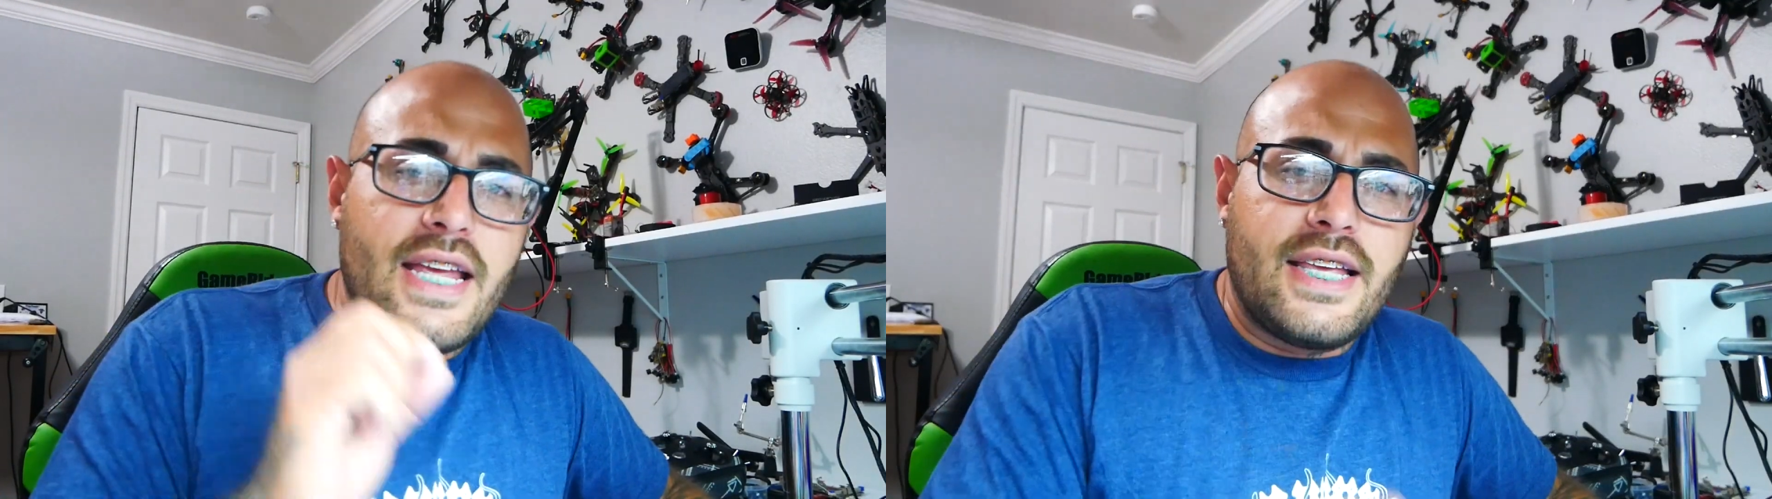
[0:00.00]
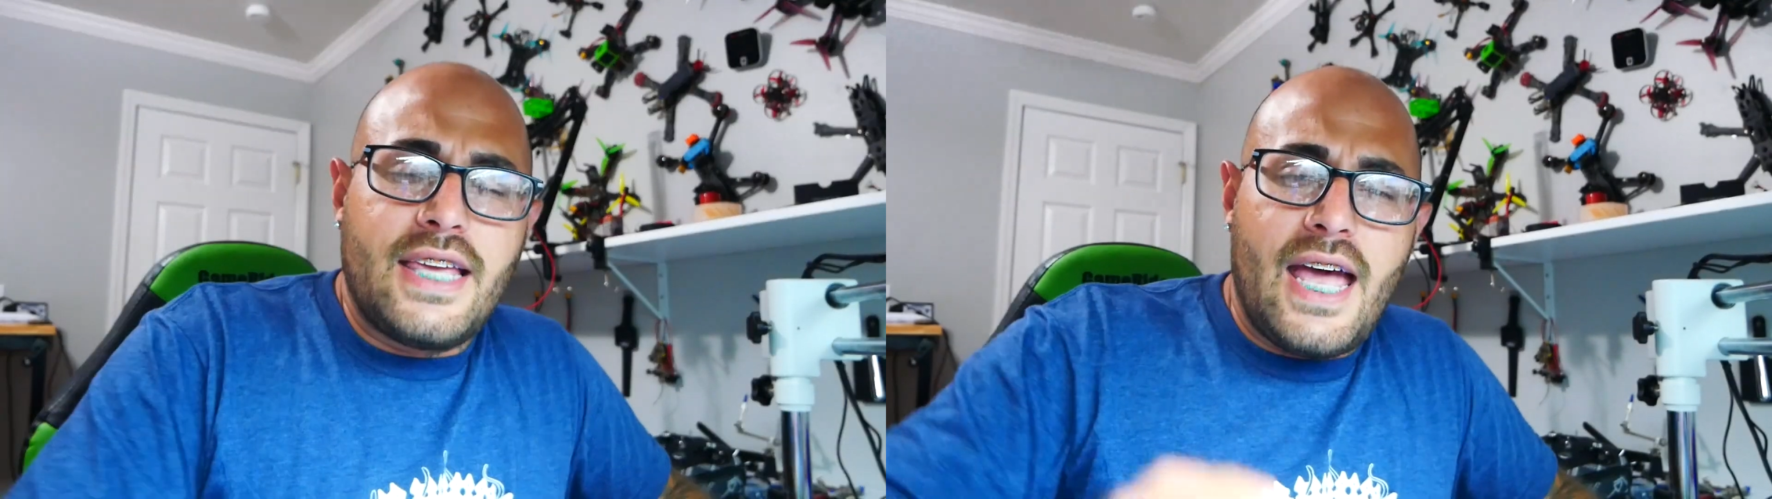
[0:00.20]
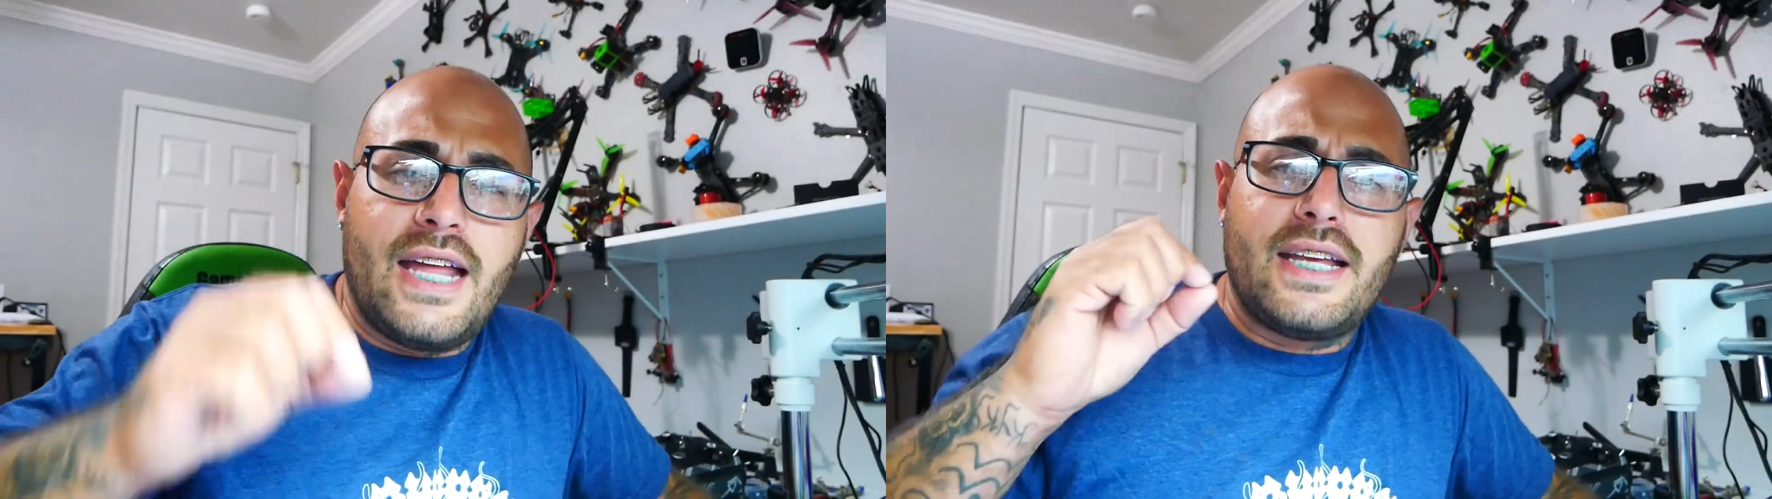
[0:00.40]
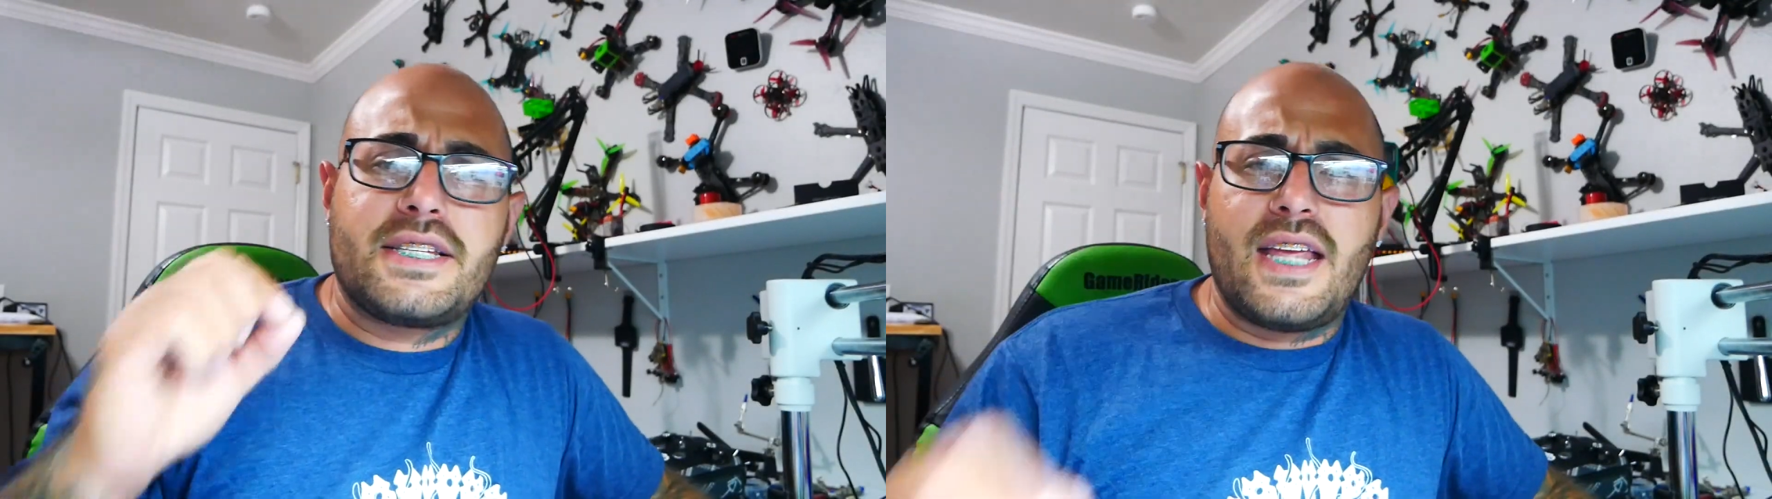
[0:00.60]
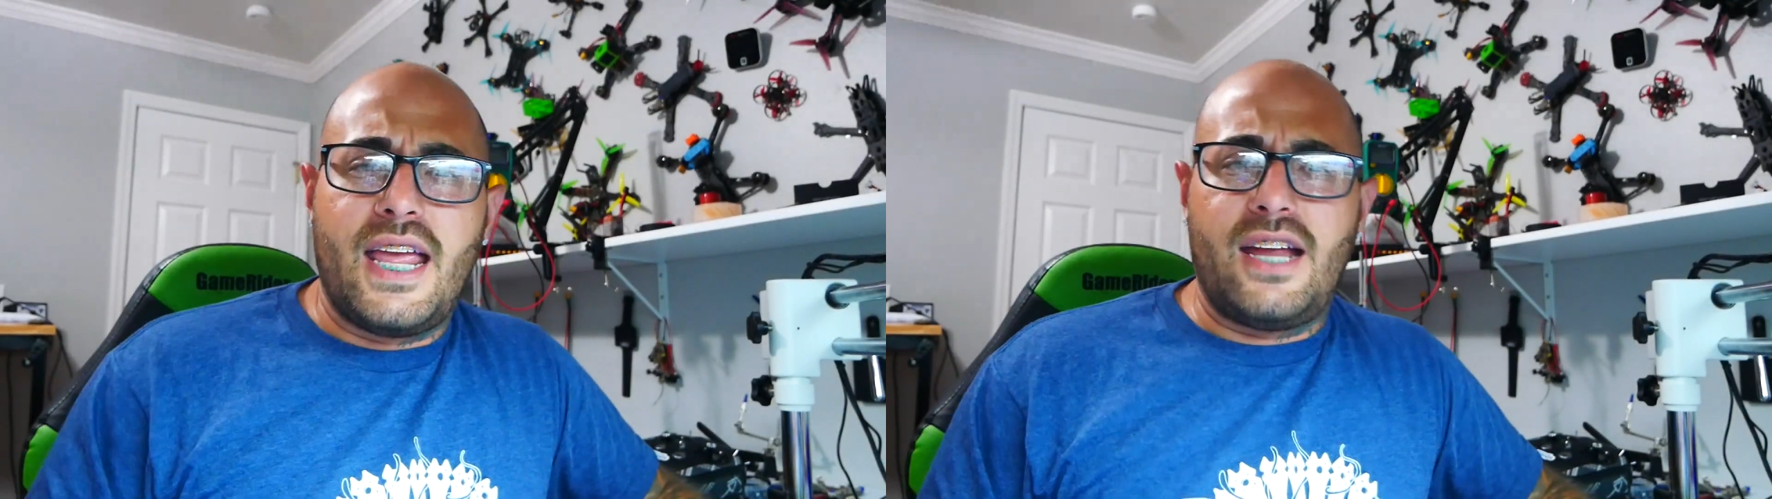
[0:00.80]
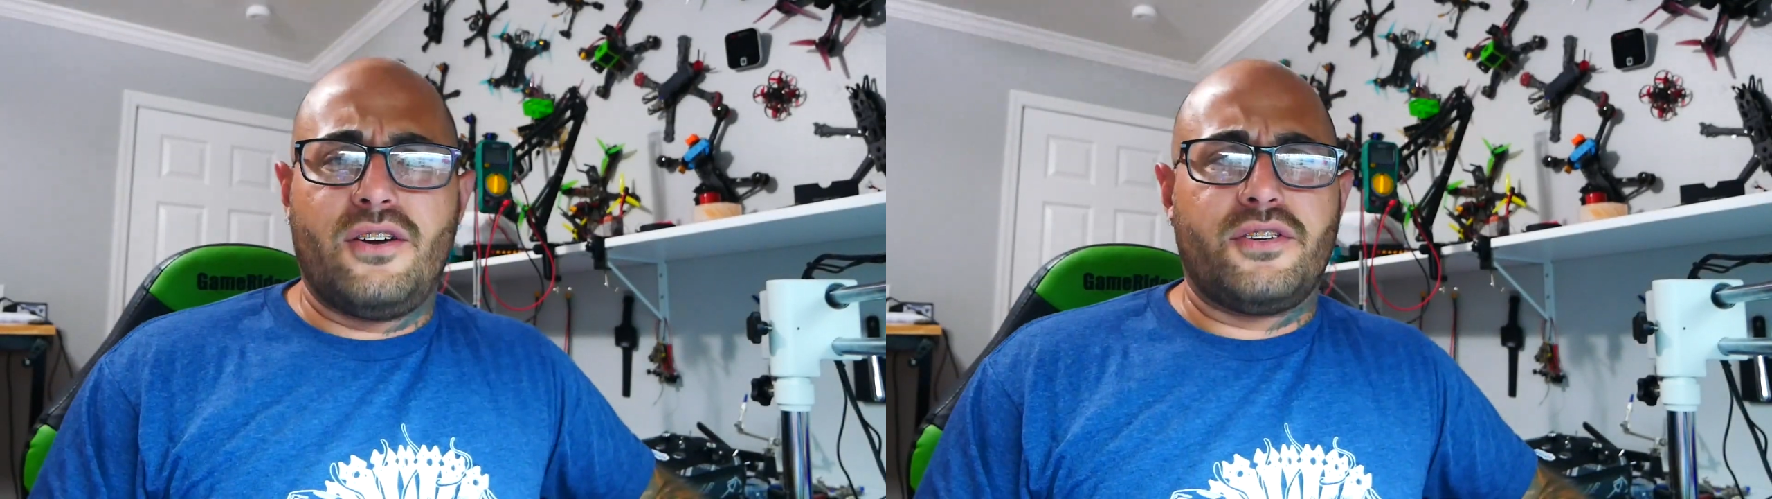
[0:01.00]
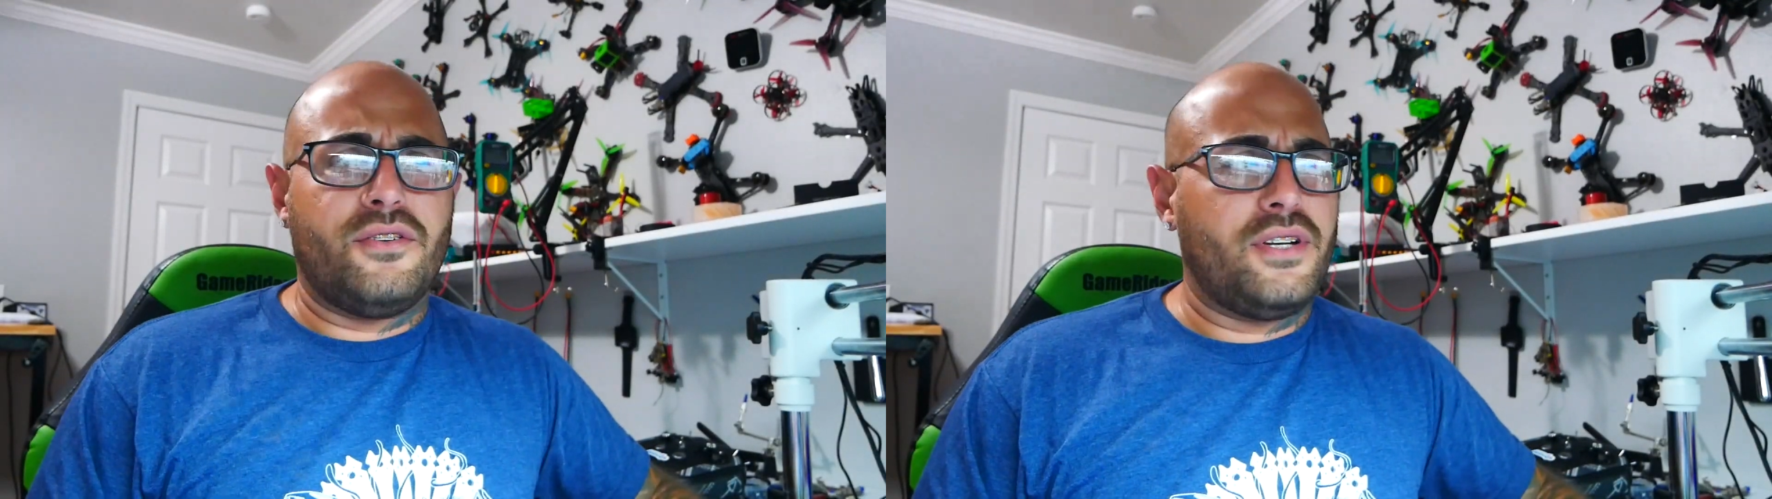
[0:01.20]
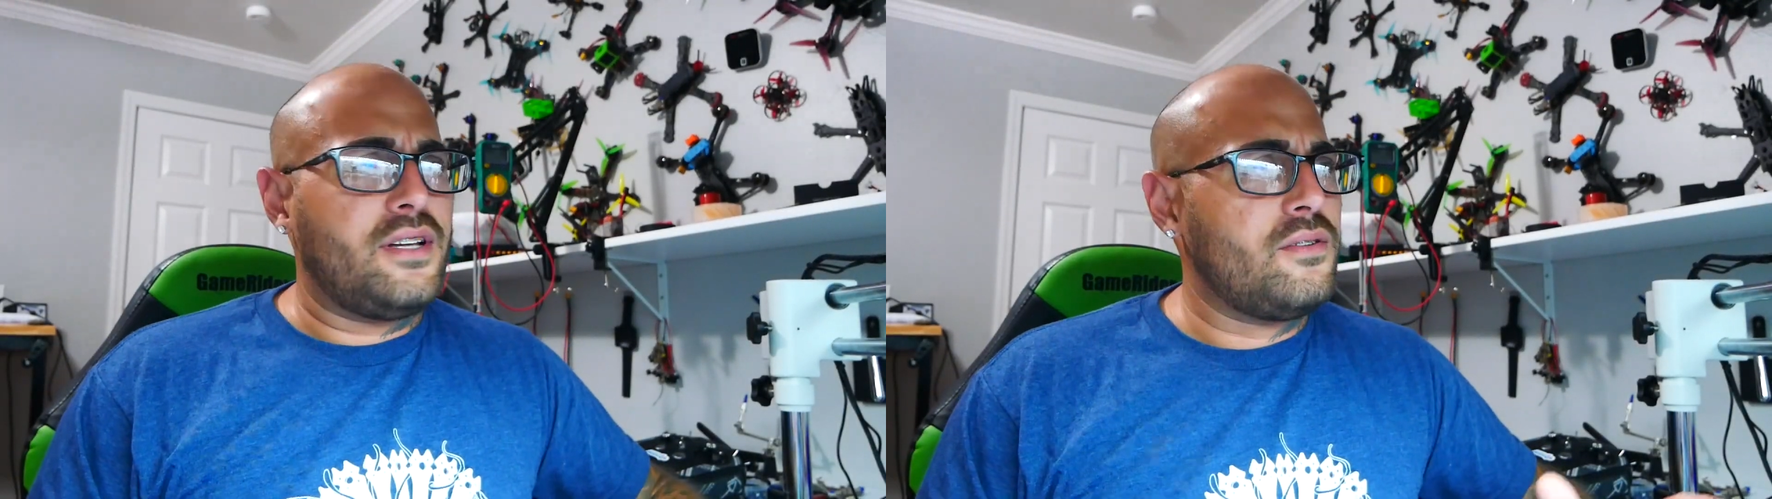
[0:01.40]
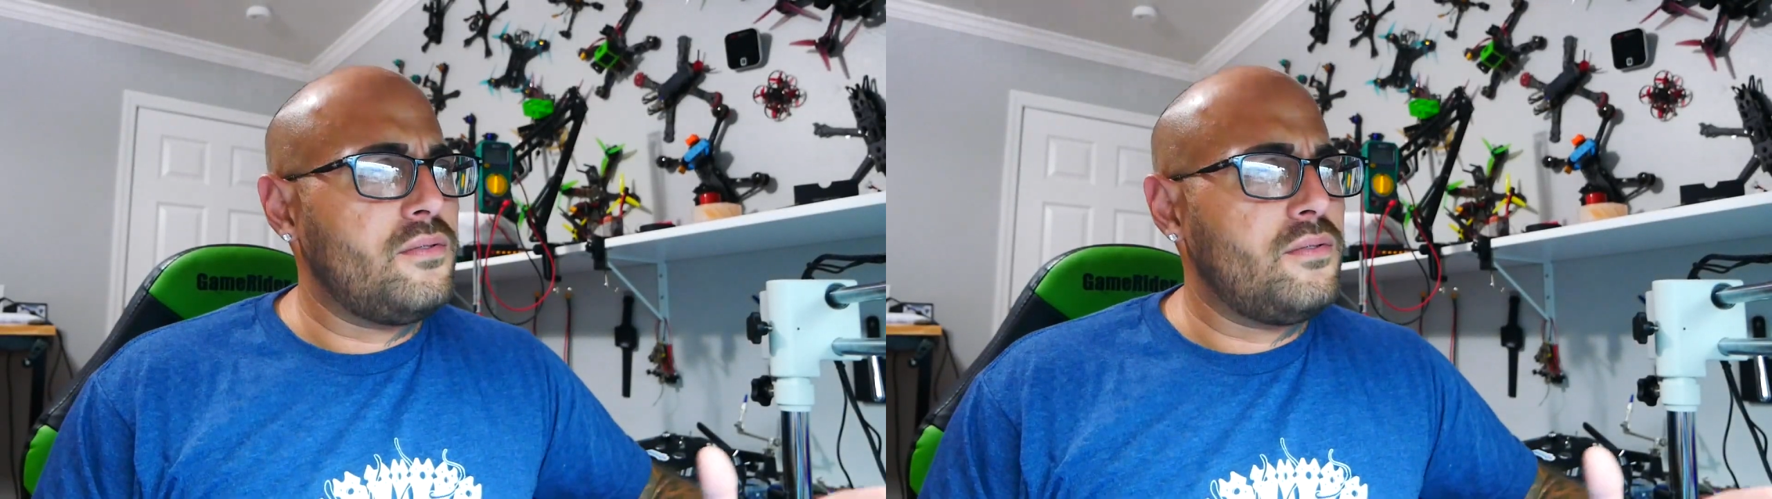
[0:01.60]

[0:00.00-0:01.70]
a Caddx air unit.